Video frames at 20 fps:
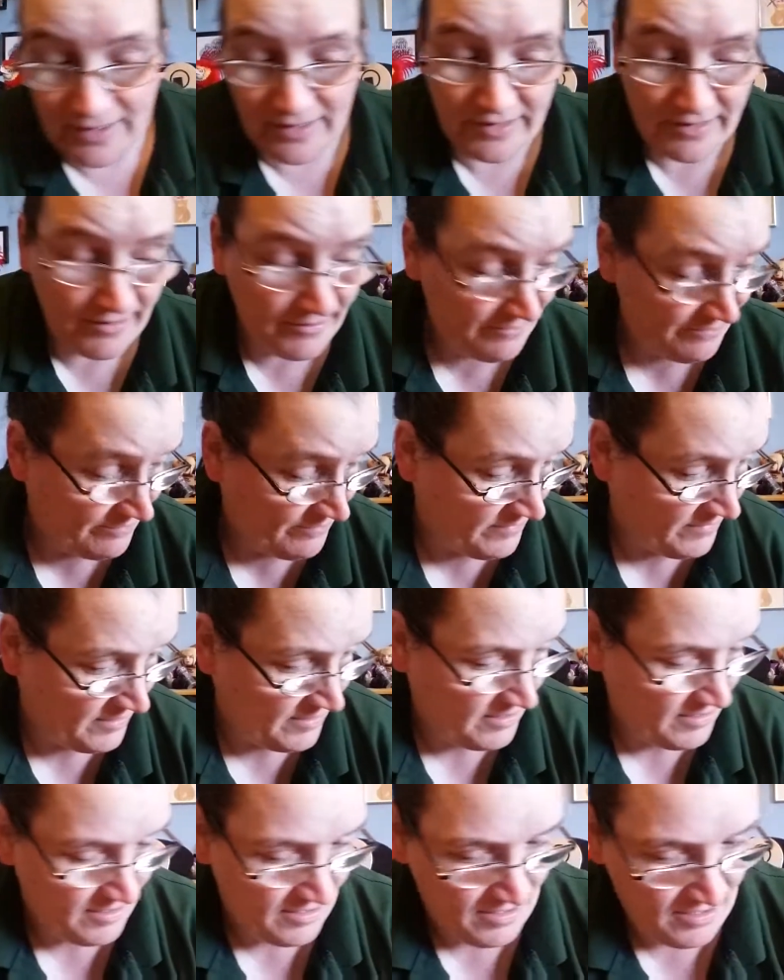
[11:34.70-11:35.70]
don't
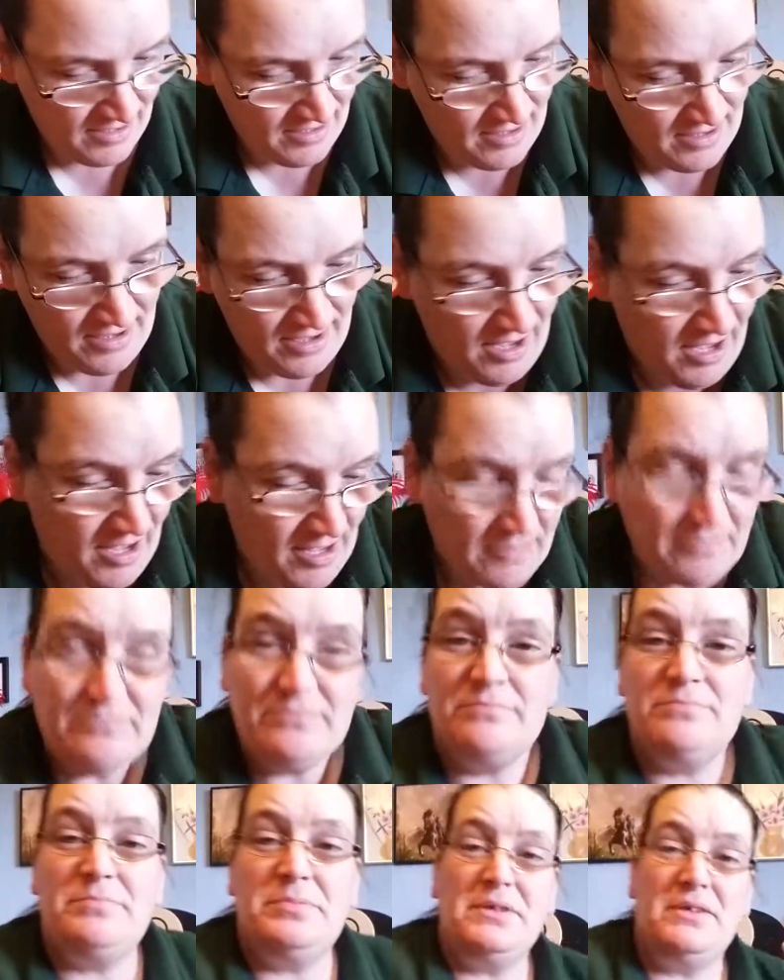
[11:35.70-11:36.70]

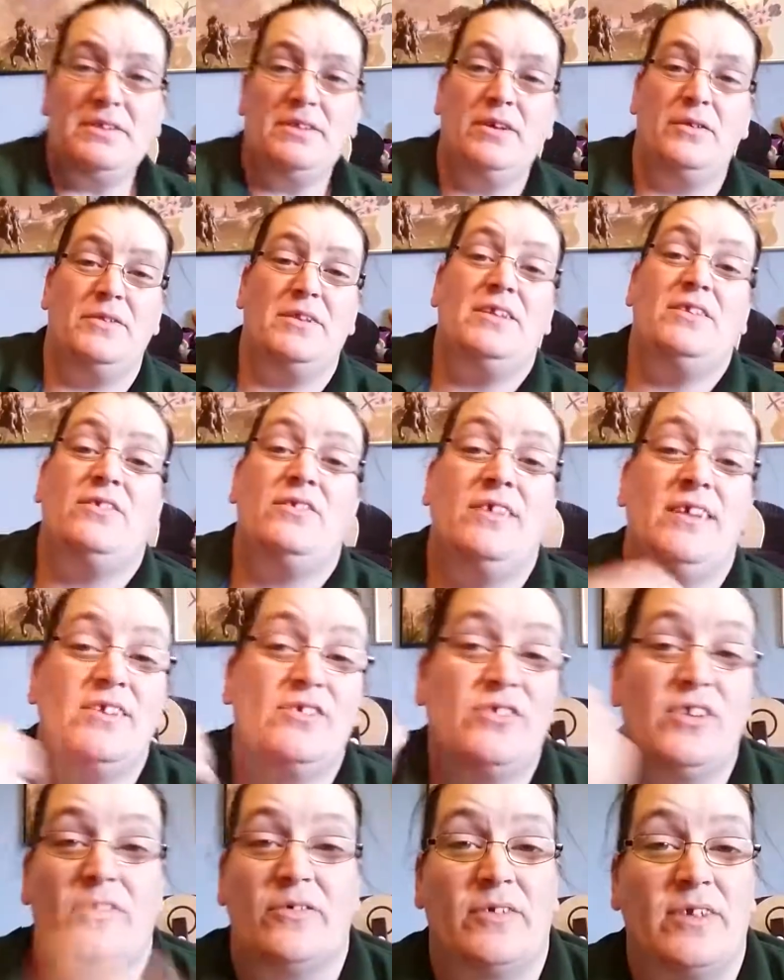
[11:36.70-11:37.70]
know. But no, the
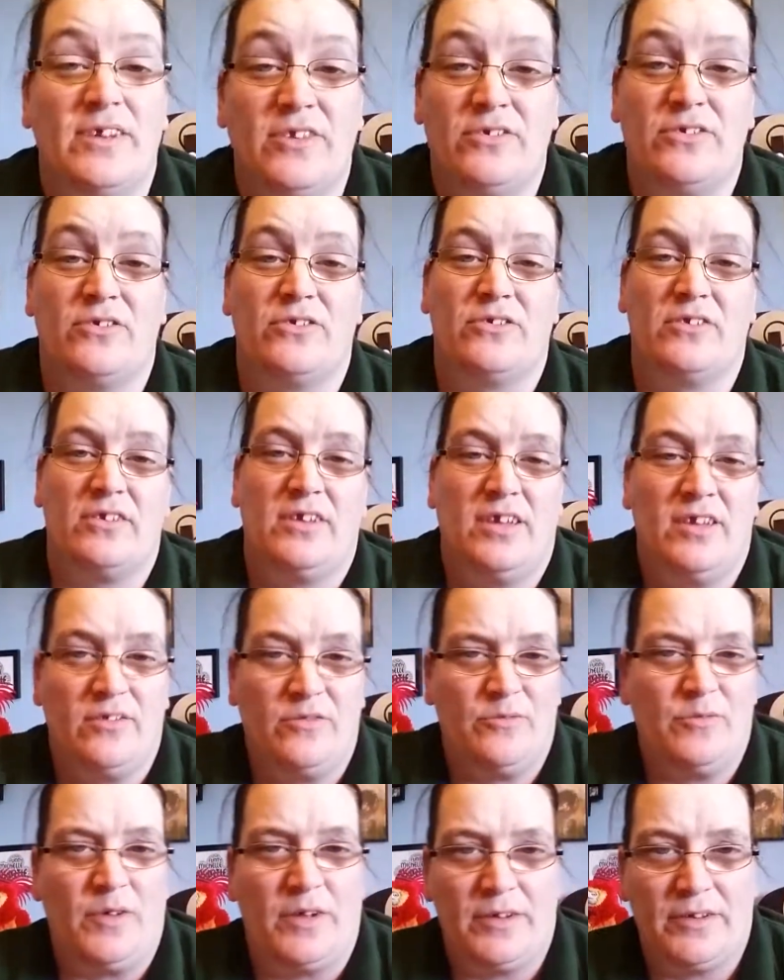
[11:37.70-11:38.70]
internet generally is
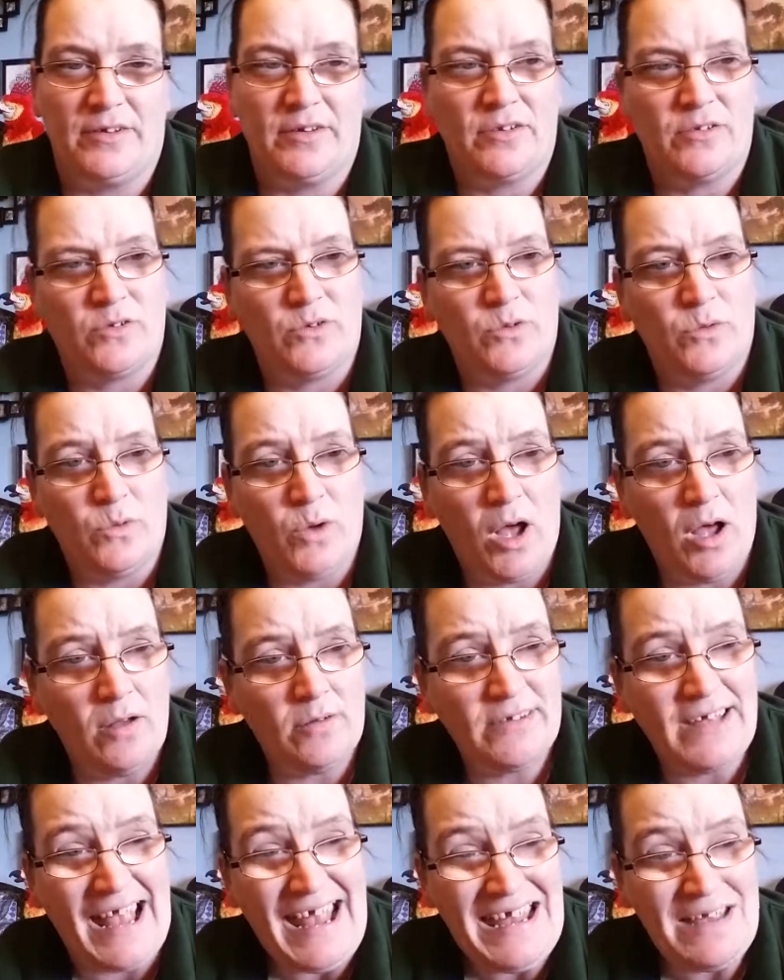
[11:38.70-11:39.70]
fun, it's
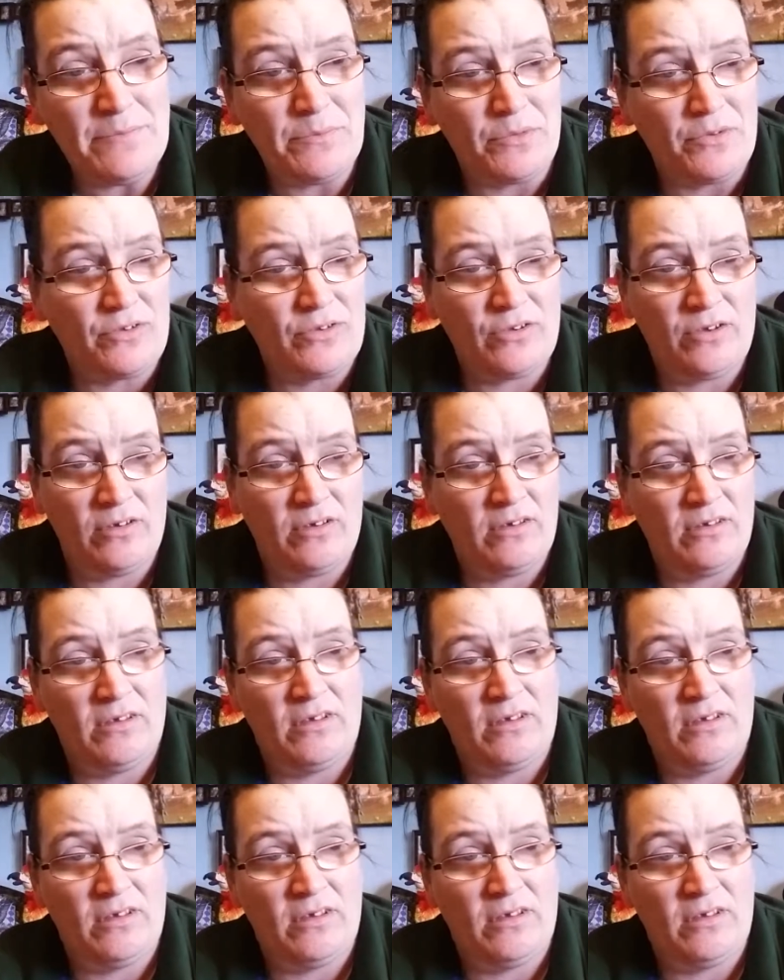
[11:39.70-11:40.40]
cool. Games!